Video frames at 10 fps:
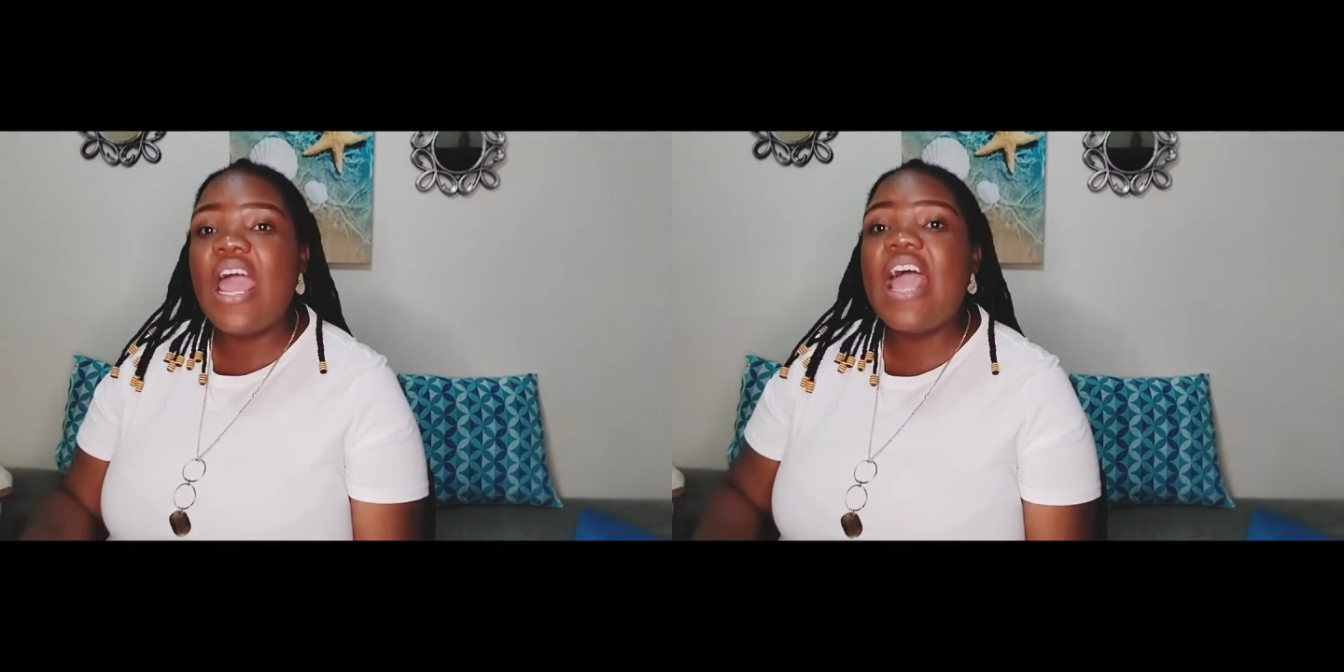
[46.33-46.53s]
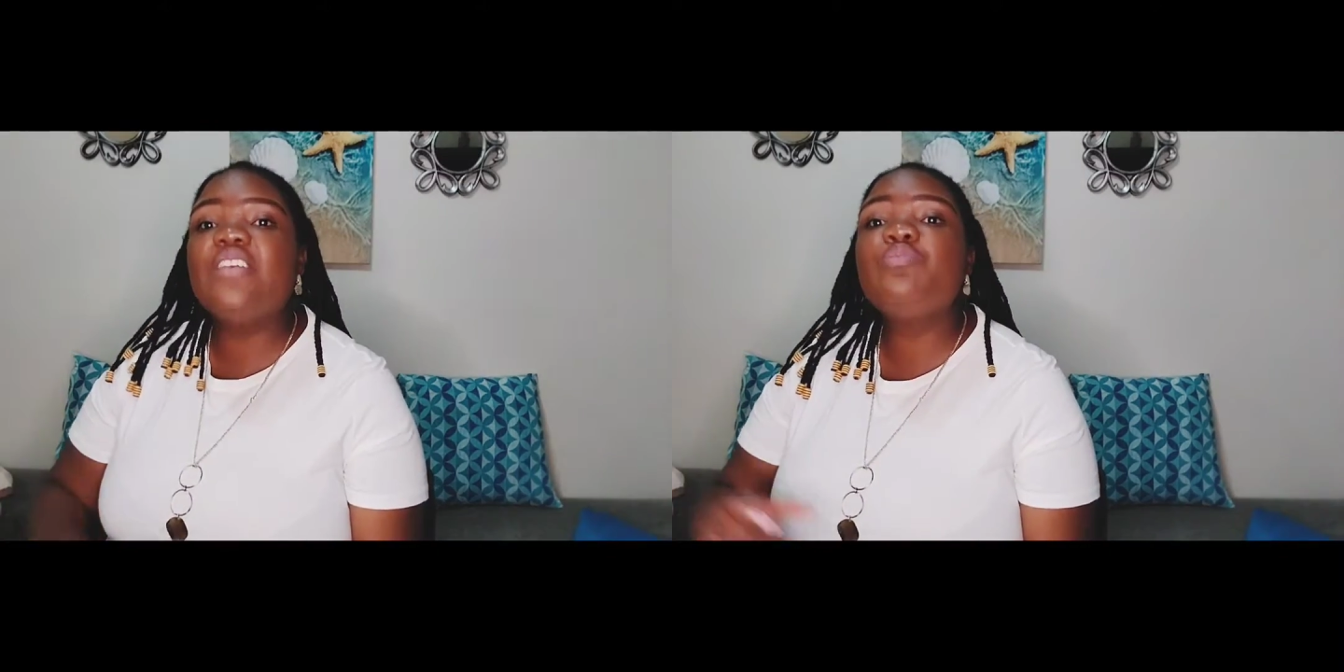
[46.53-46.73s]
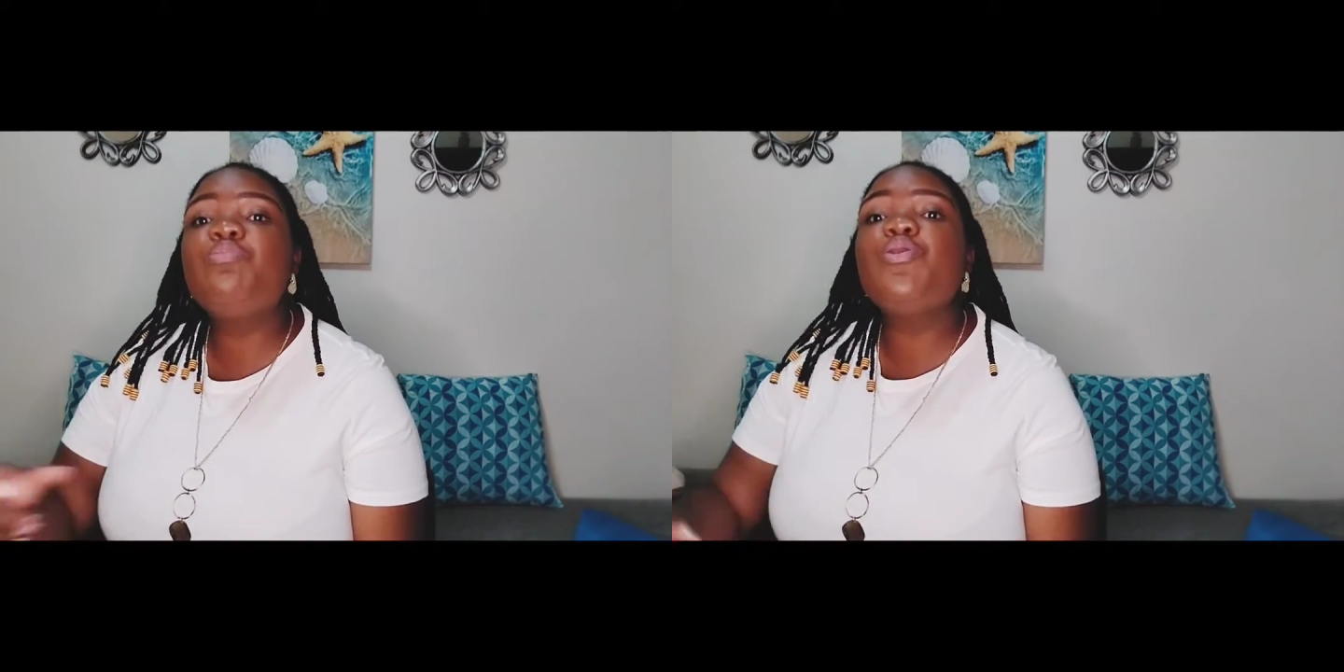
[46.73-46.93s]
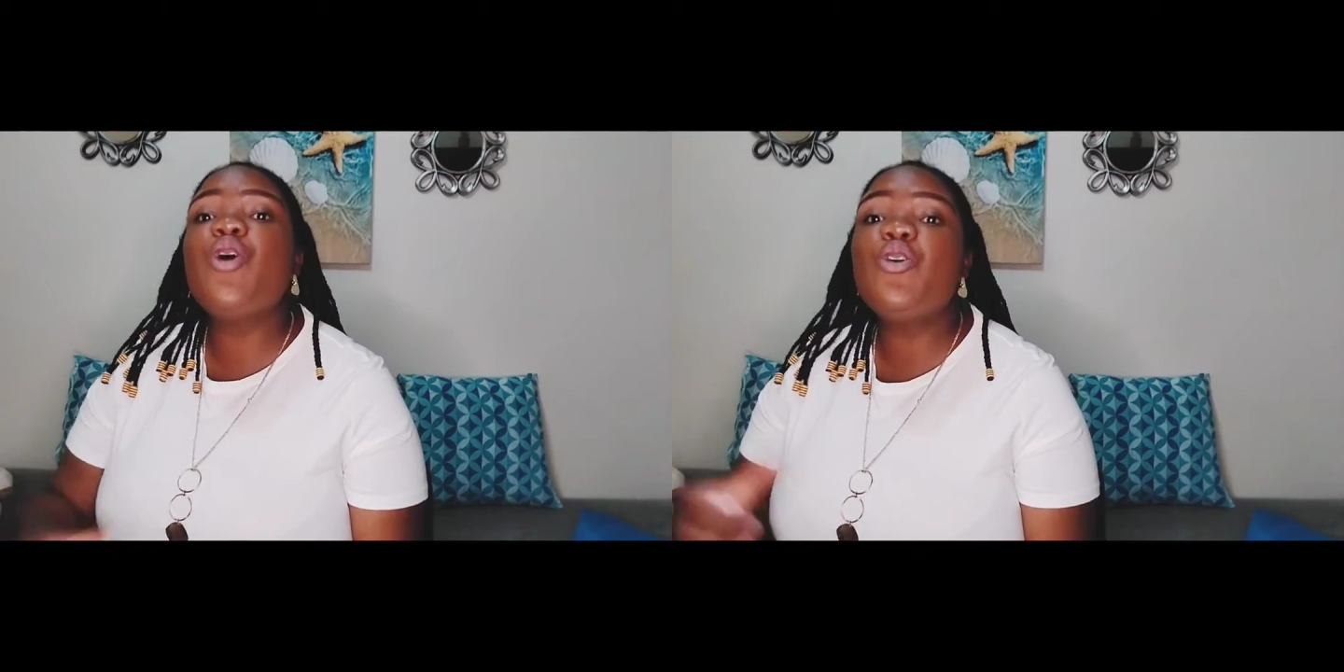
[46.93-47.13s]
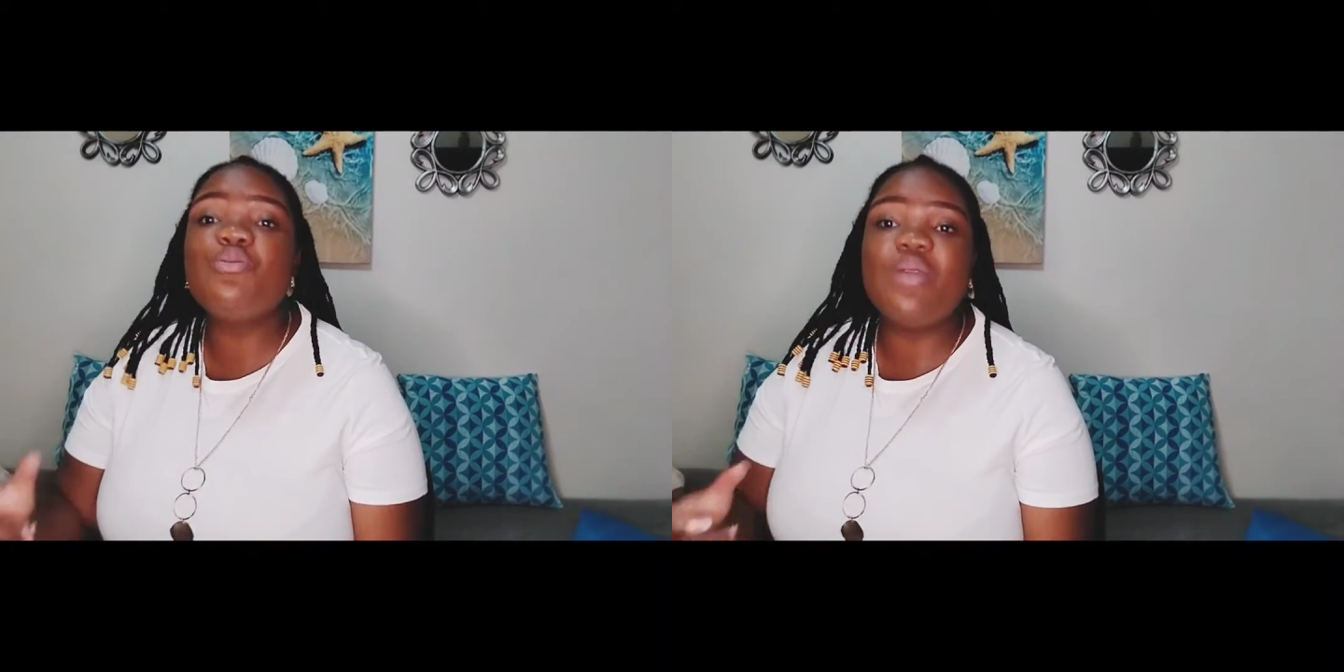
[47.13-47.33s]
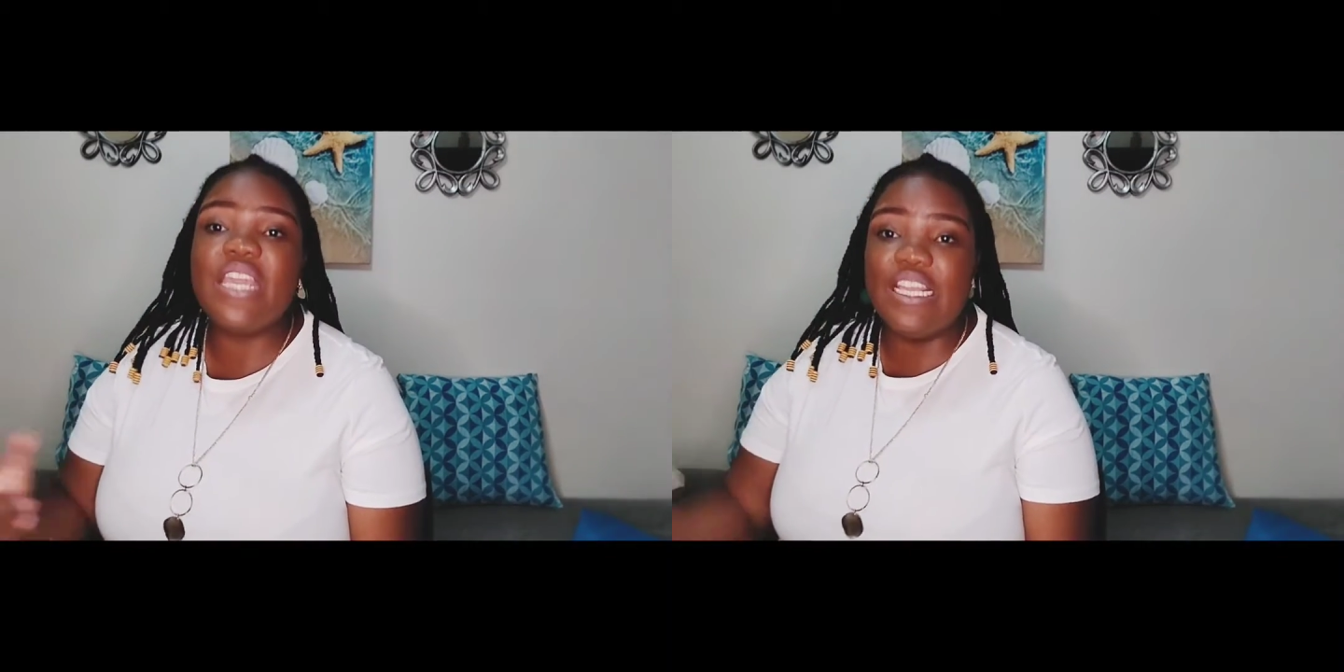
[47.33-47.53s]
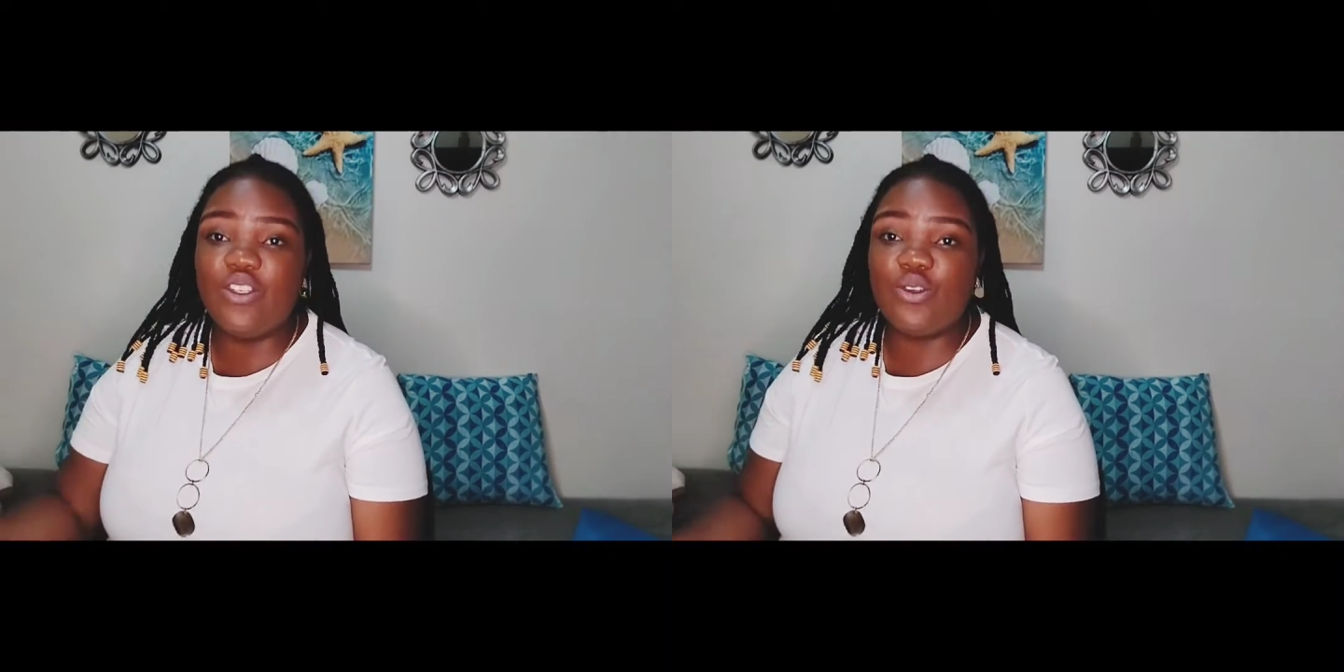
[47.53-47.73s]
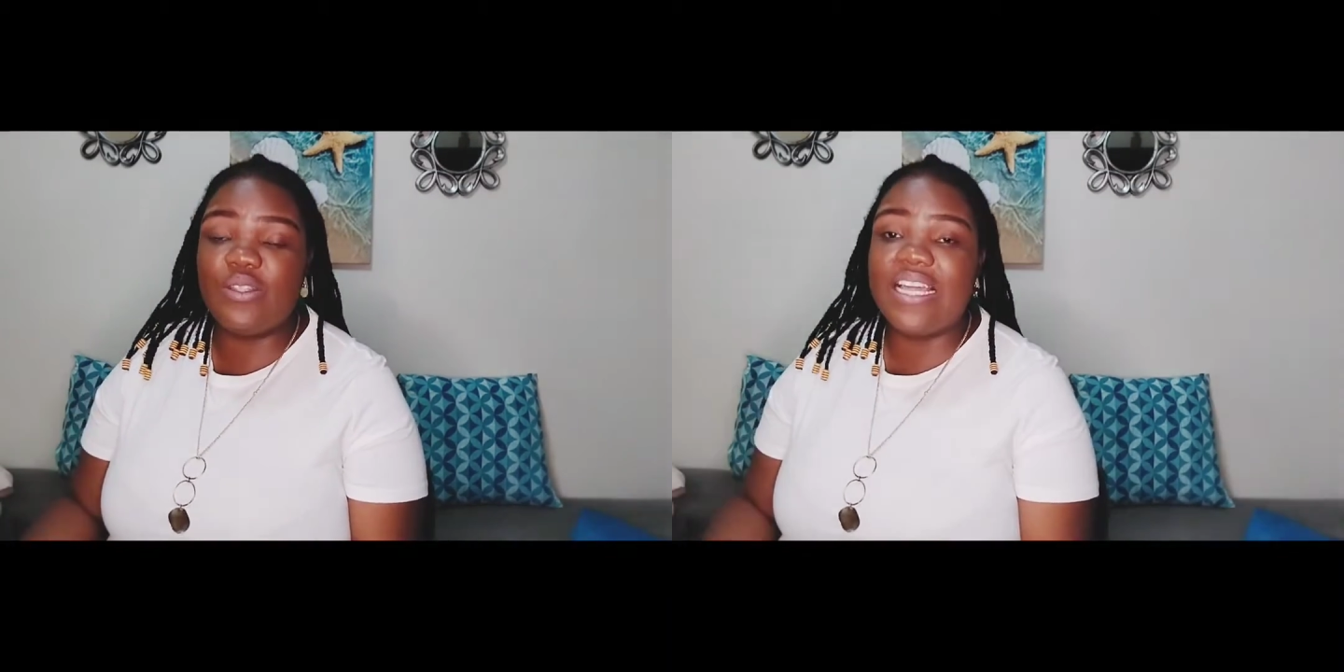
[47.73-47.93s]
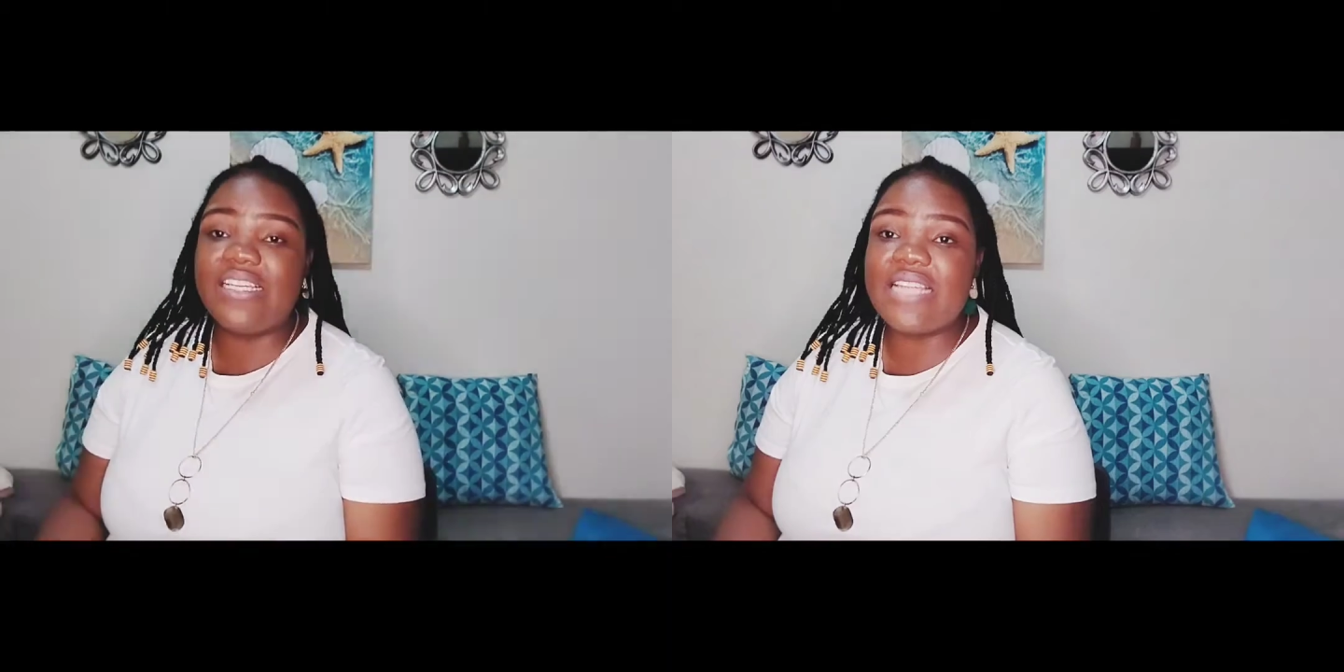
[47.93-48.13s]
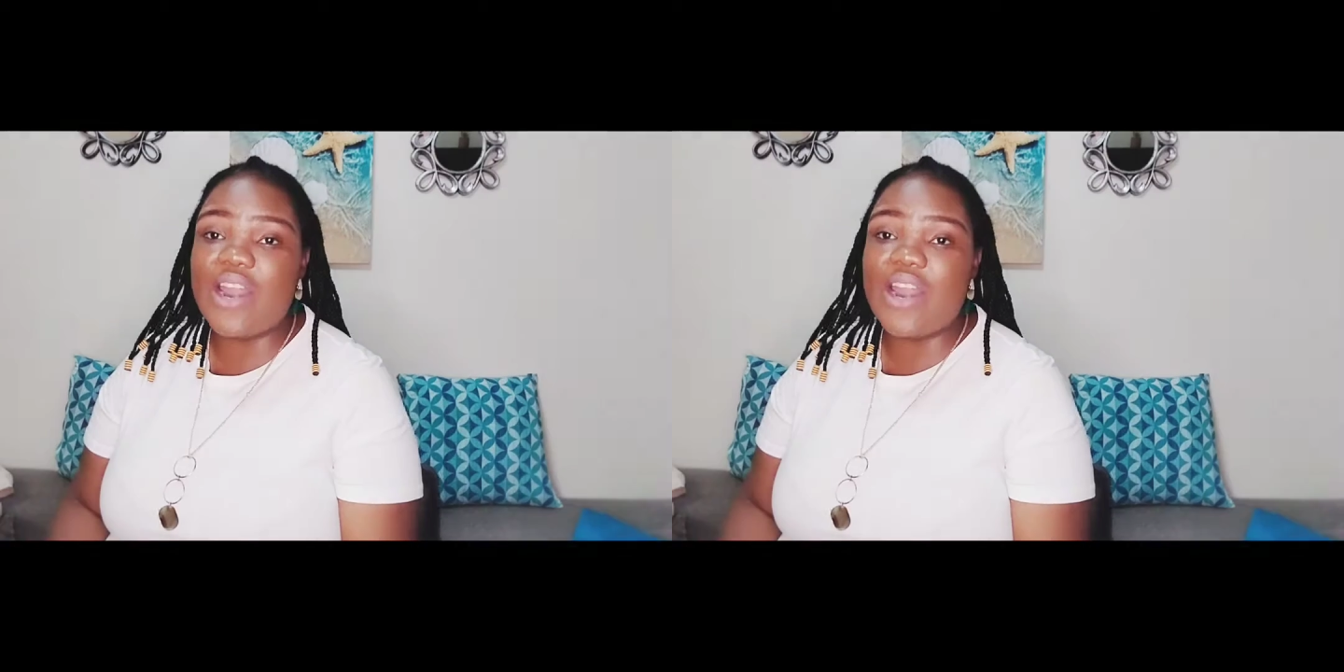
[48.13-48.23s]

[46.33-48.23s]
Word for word: has blown me into that